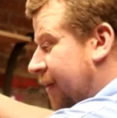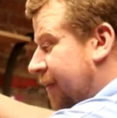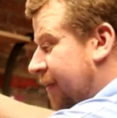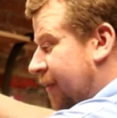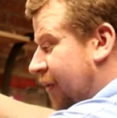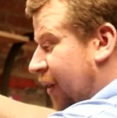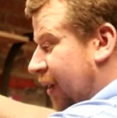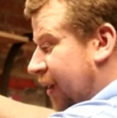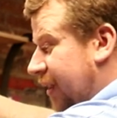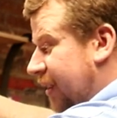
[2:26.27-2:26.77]

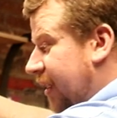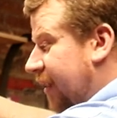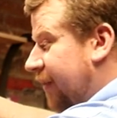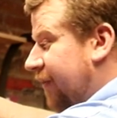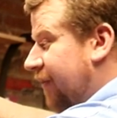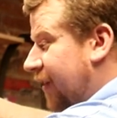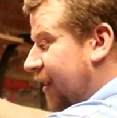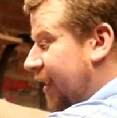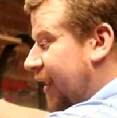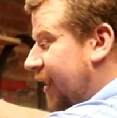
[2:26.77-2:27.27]
30
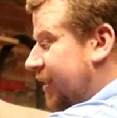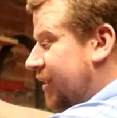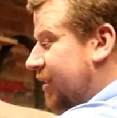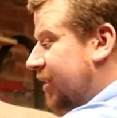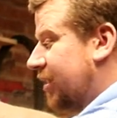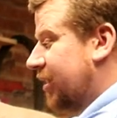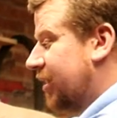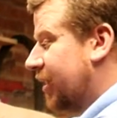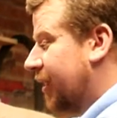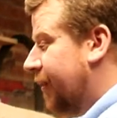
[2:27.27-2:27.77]
of
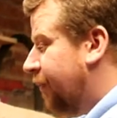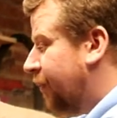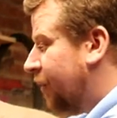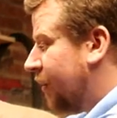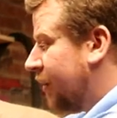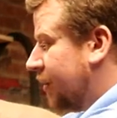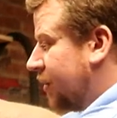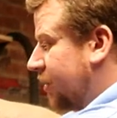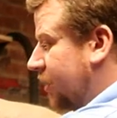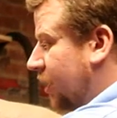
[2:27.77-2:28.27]
these,
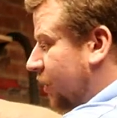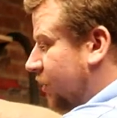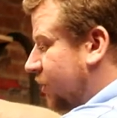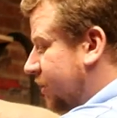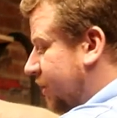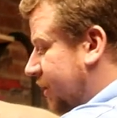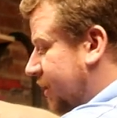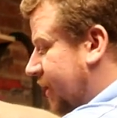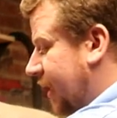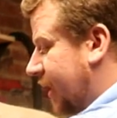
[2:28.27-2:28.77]

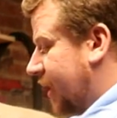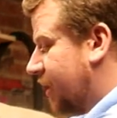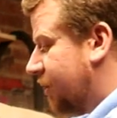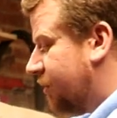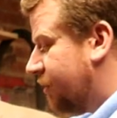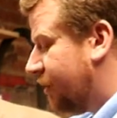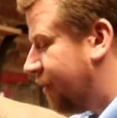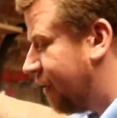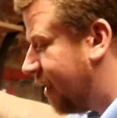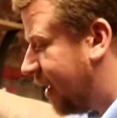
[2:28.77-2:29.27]
tons of
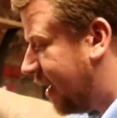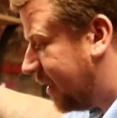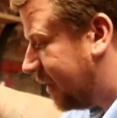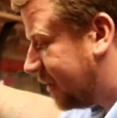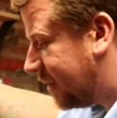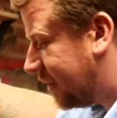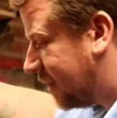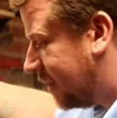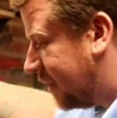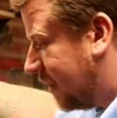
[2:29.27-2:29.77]
secondary
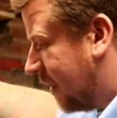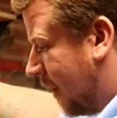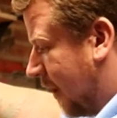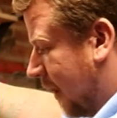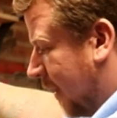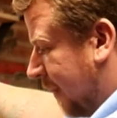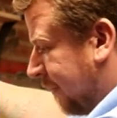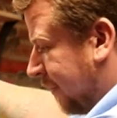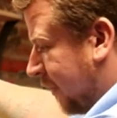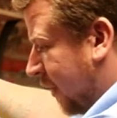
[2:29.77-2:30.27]
regs,
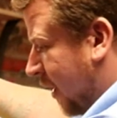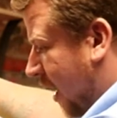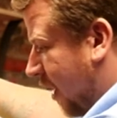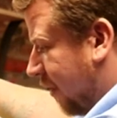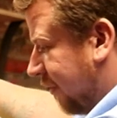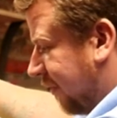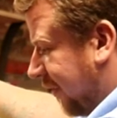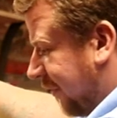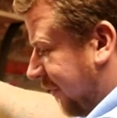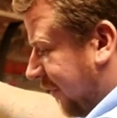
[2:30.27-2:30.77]

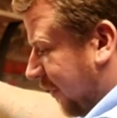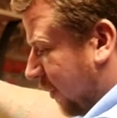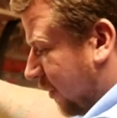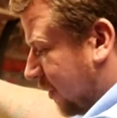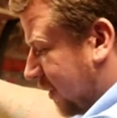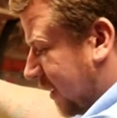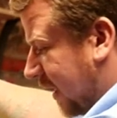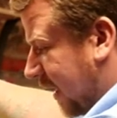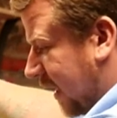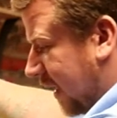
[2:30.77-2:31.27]
over
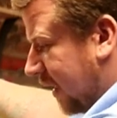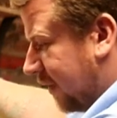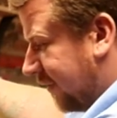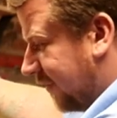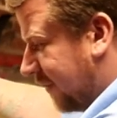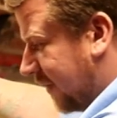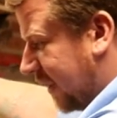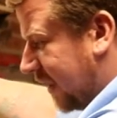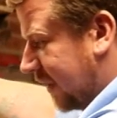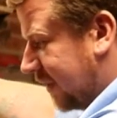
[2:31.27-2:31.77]
14
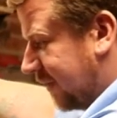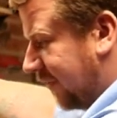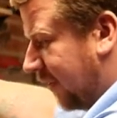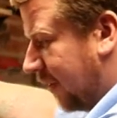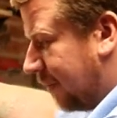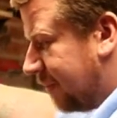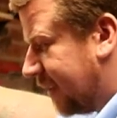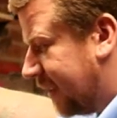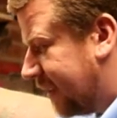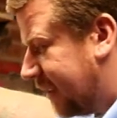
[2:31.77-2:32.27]
of these
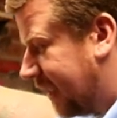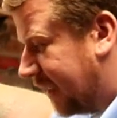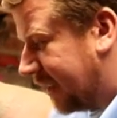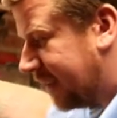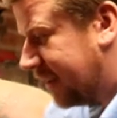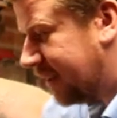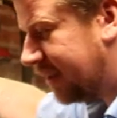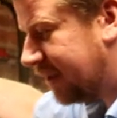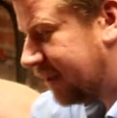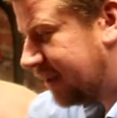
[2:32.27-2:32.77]
fob
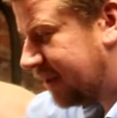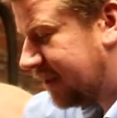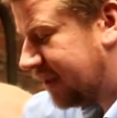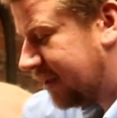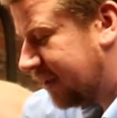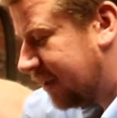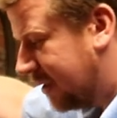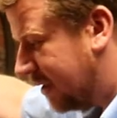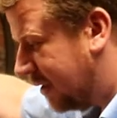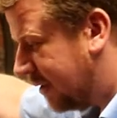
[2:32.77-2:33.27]

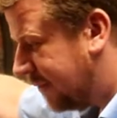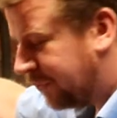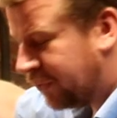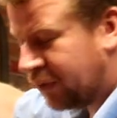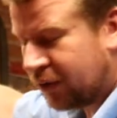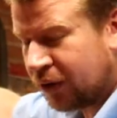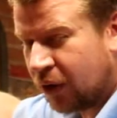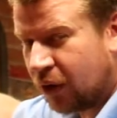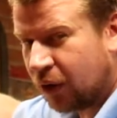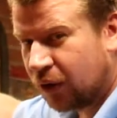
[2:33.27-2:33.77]
detectors,
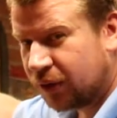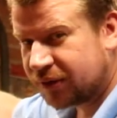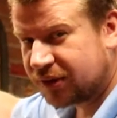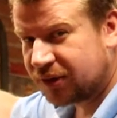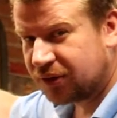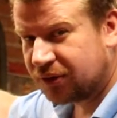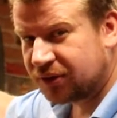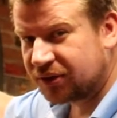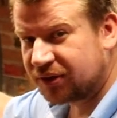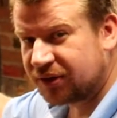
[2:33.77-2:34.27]
all
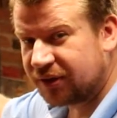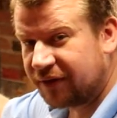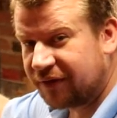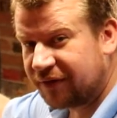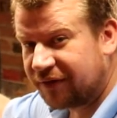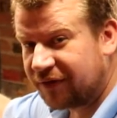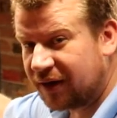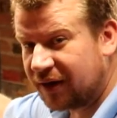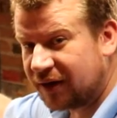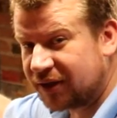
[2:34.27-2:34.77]
sorts
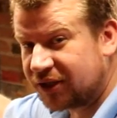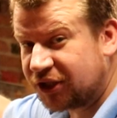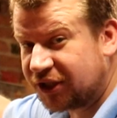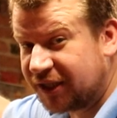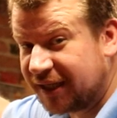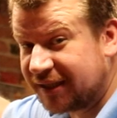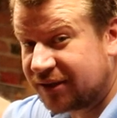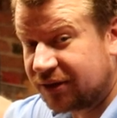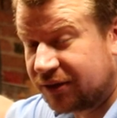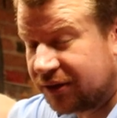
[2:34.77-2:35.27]
of
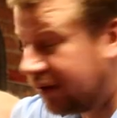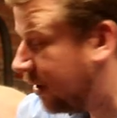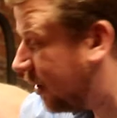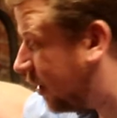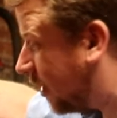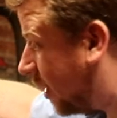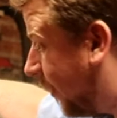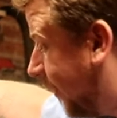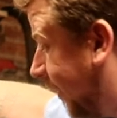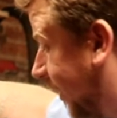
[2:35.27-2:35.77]
shizzle
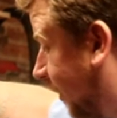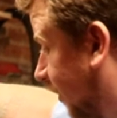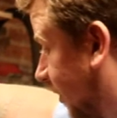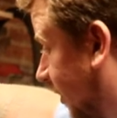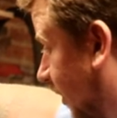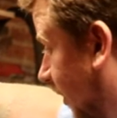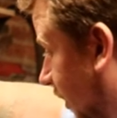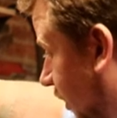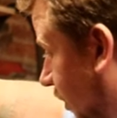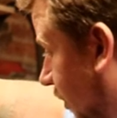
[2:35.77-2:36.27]
going
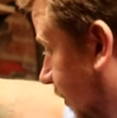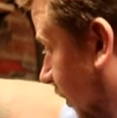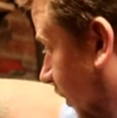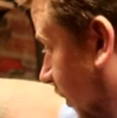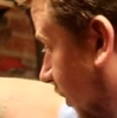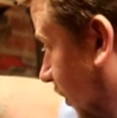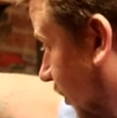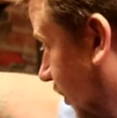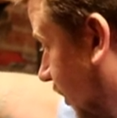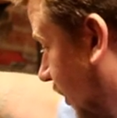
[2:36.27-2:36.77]
onto the new
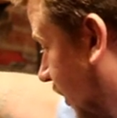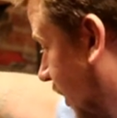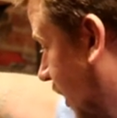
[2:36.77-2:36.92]
board.